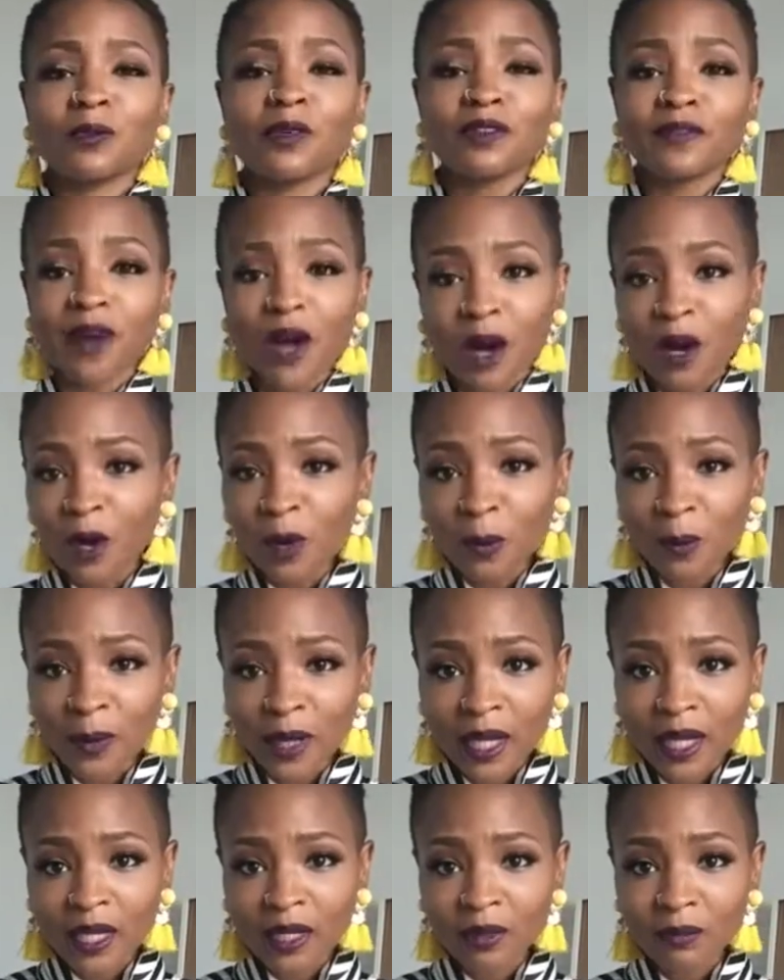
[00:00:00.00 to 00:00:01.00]
We've all
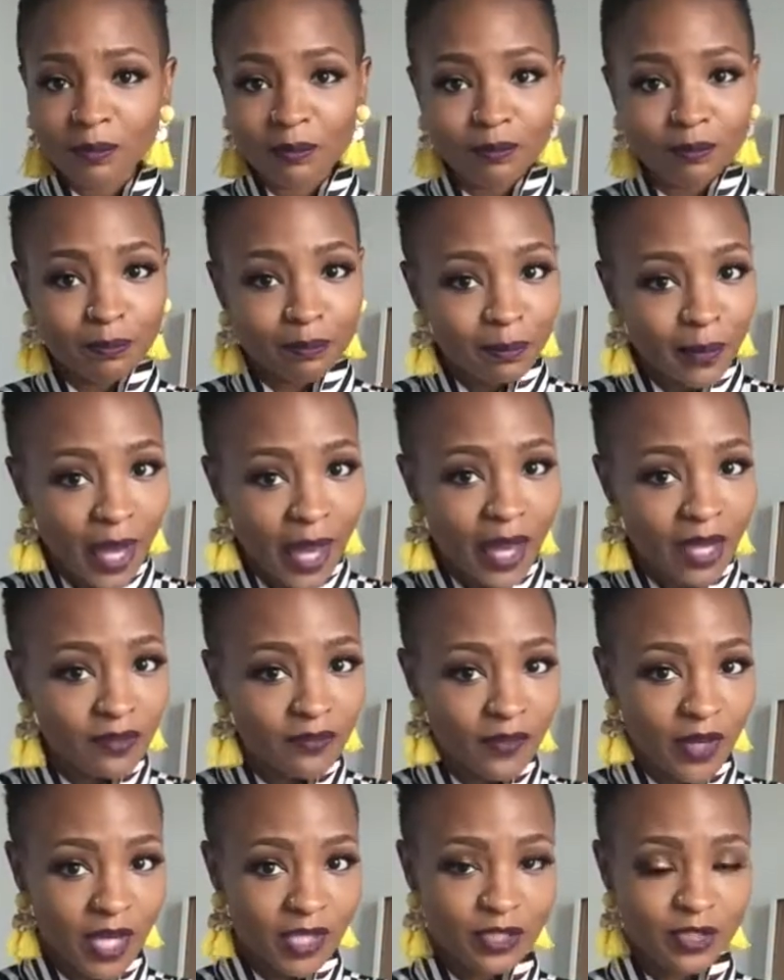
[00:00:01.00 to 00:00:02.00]
made bad
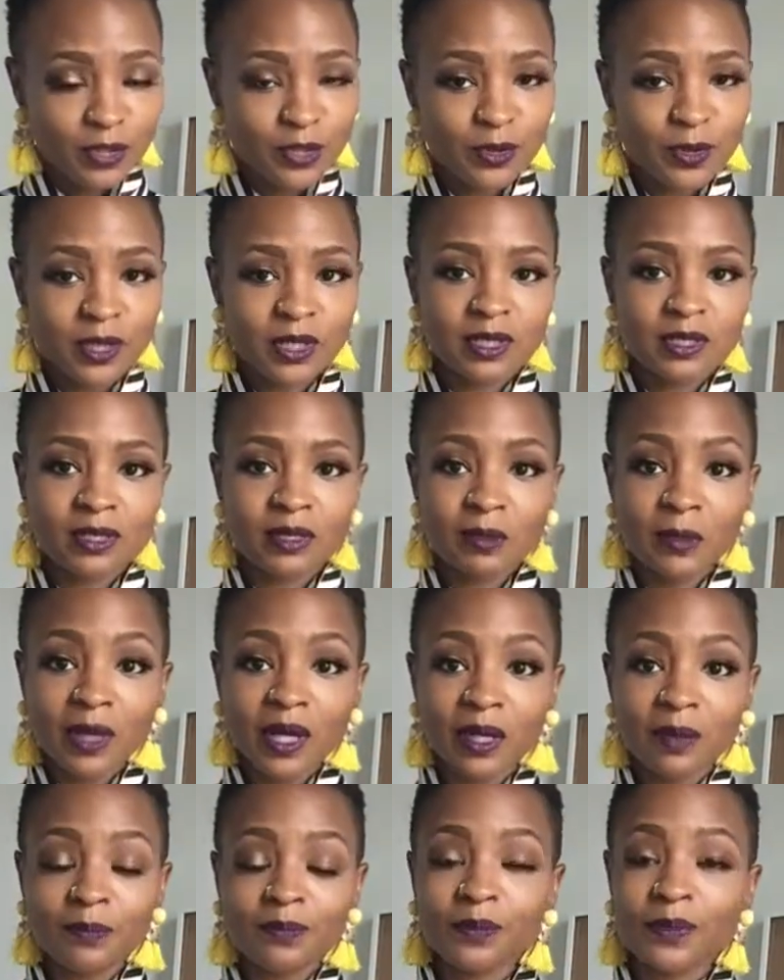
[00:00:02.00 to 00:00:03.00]
fashion choices,
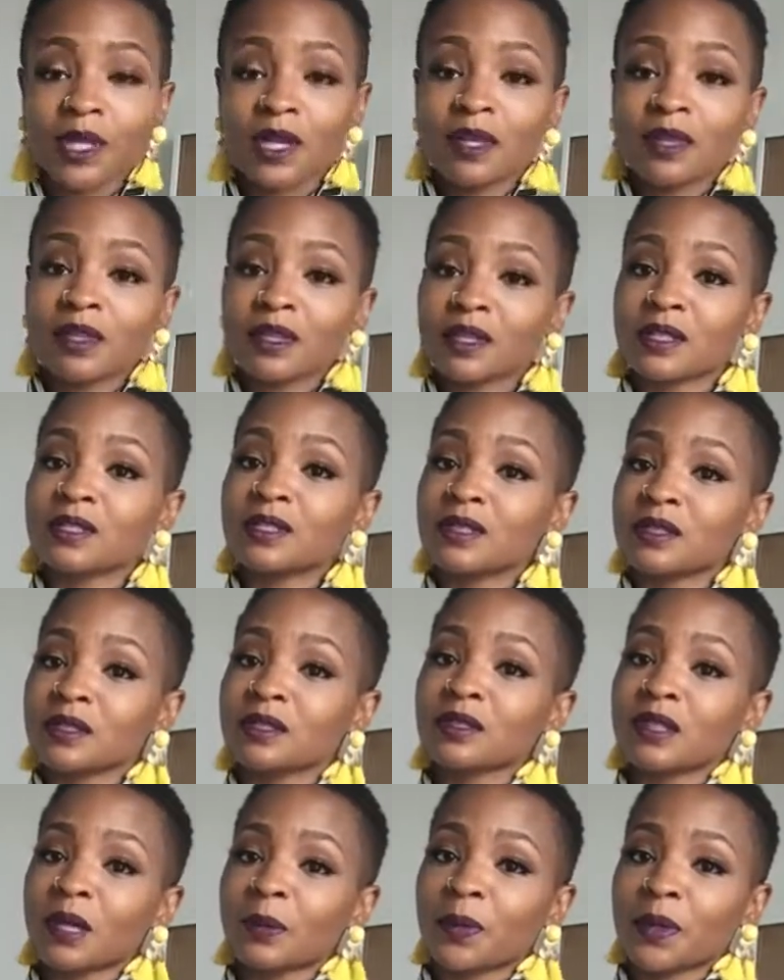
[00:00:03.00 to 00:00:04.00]
but there's
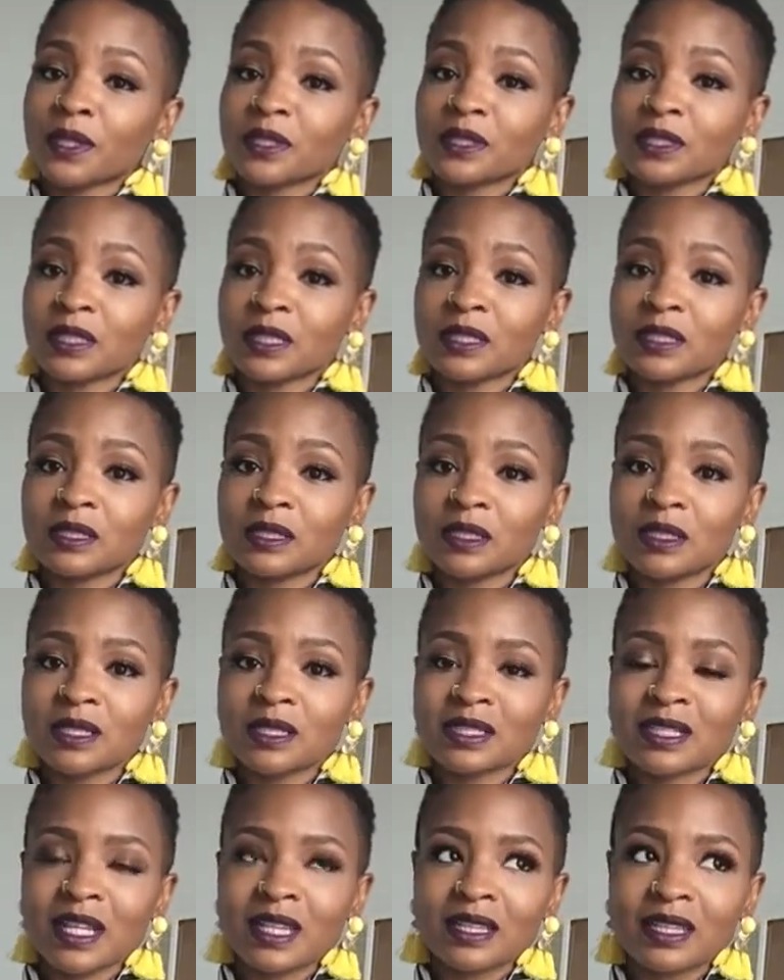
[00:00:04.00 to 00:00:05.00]
still that person that's in
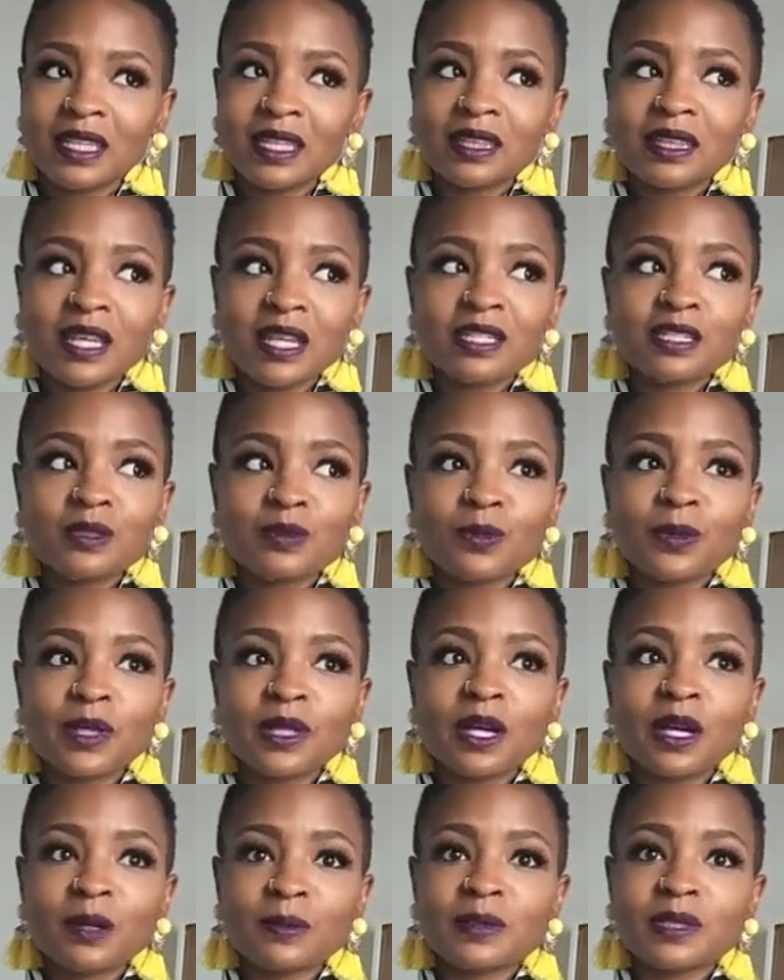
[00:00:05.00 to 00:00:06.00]
us, and I think that's what
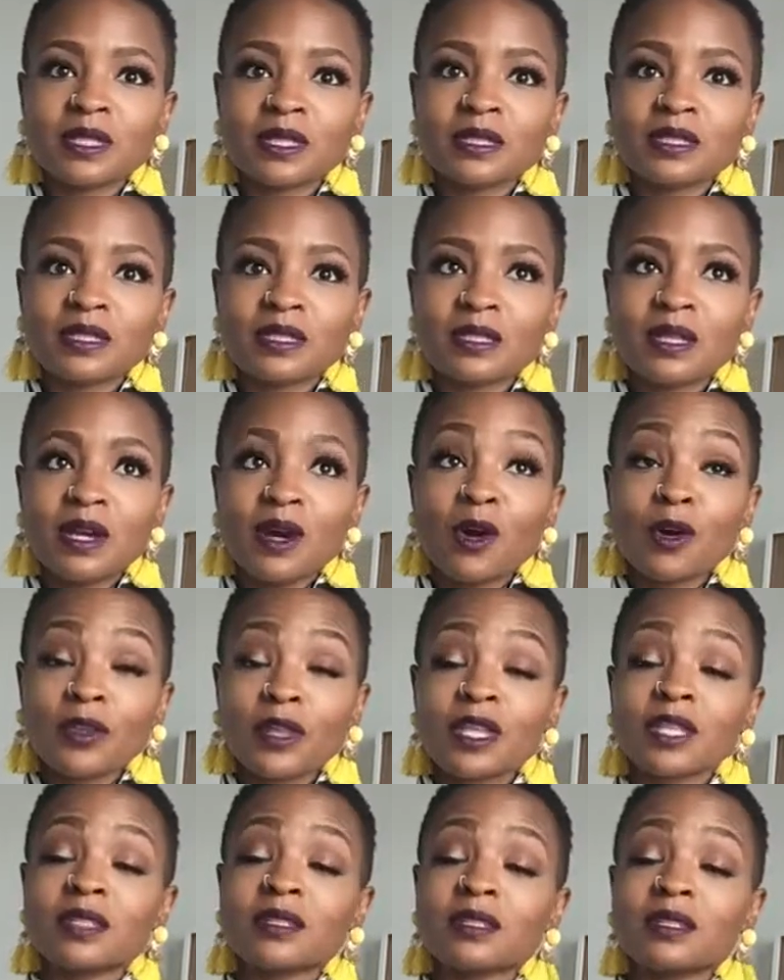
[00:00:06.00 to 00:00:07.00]
helps us, or
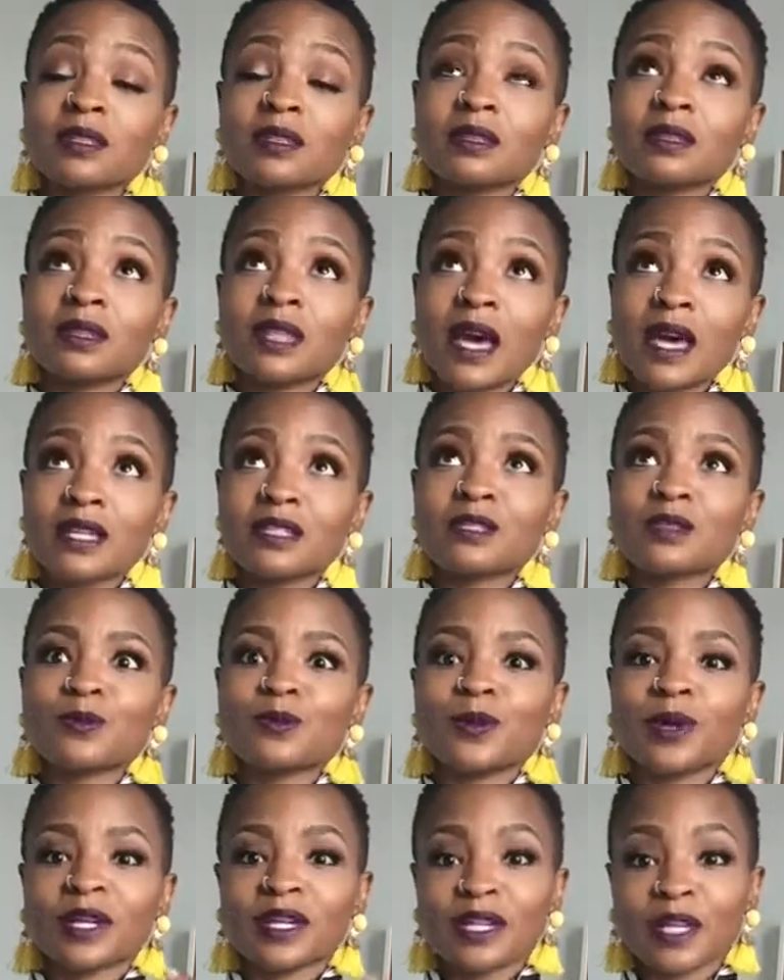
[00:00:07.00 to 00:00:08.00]
that's
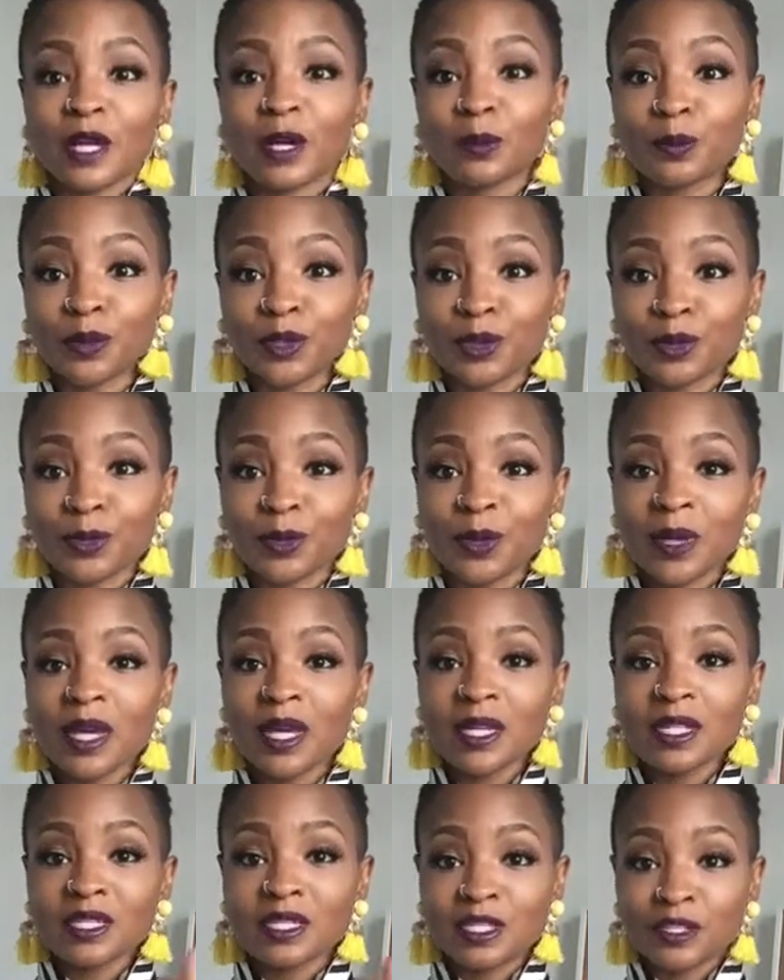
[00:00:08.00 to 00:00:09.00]
what could help you
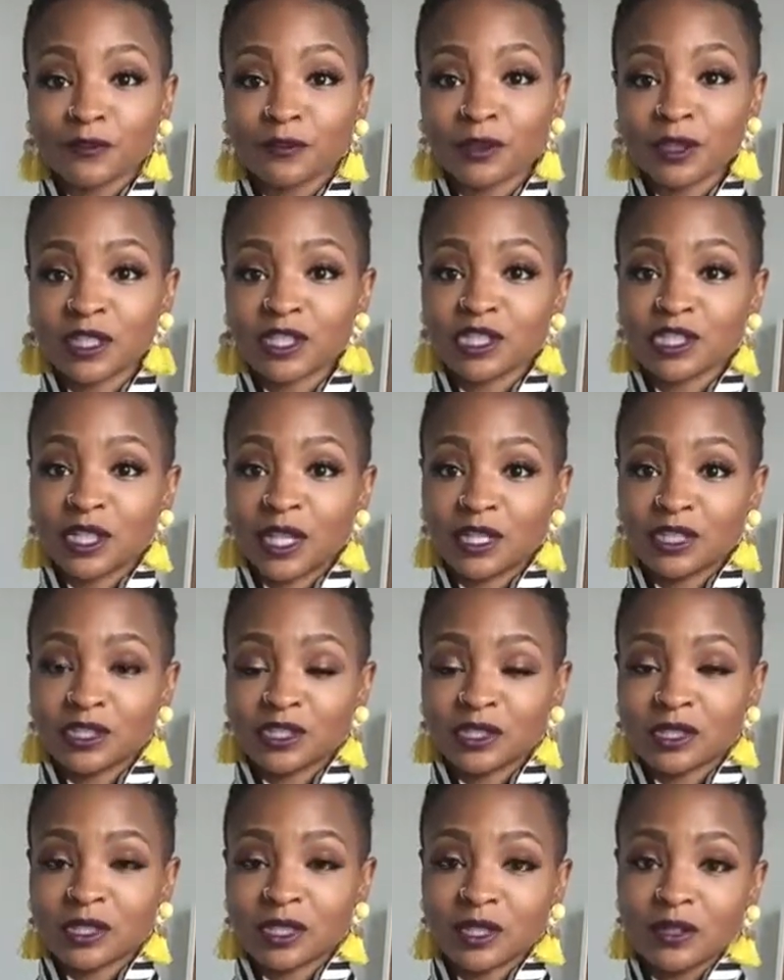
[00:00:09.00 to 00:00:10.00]
differentiate
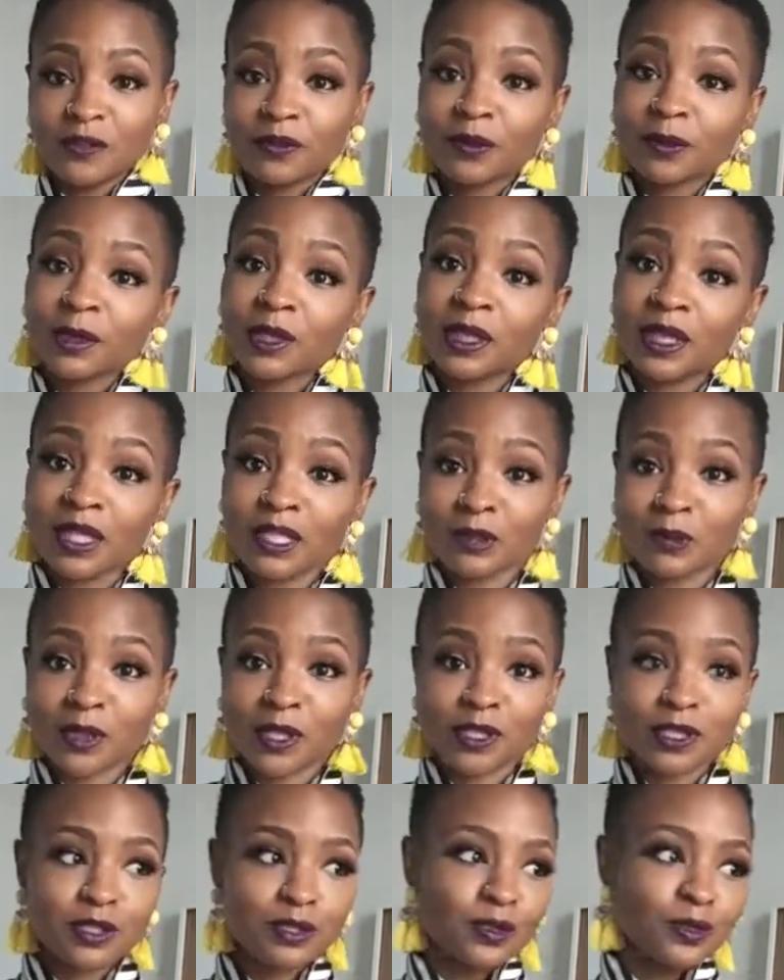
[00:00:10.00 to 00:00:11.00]
yourself from the next
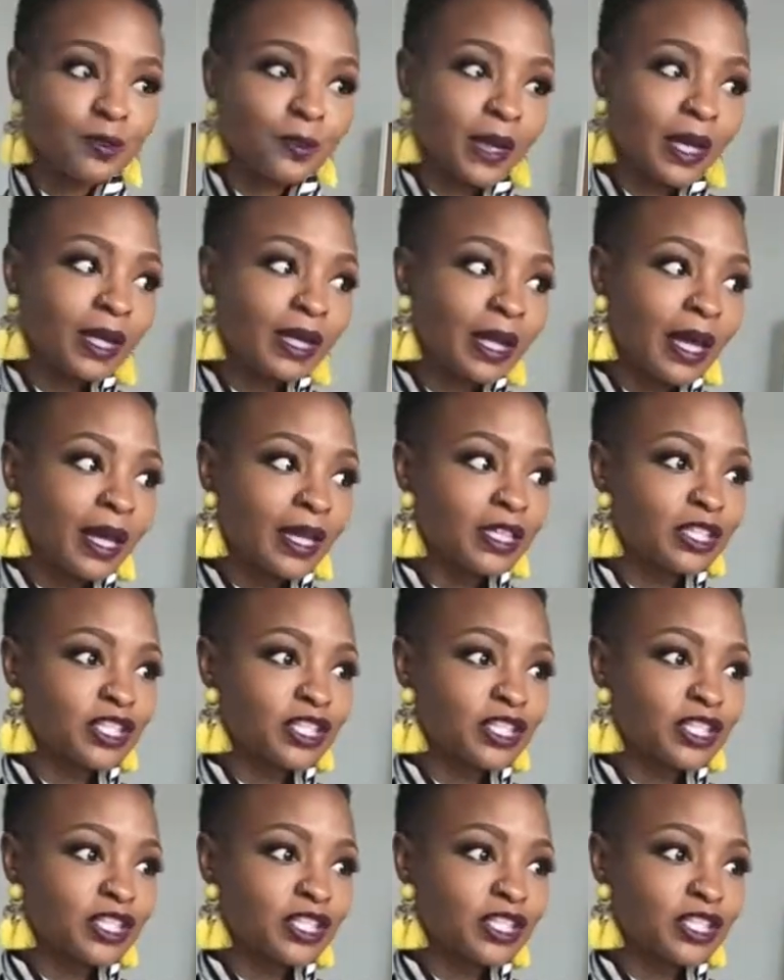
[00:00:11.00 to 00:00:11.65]
person who may like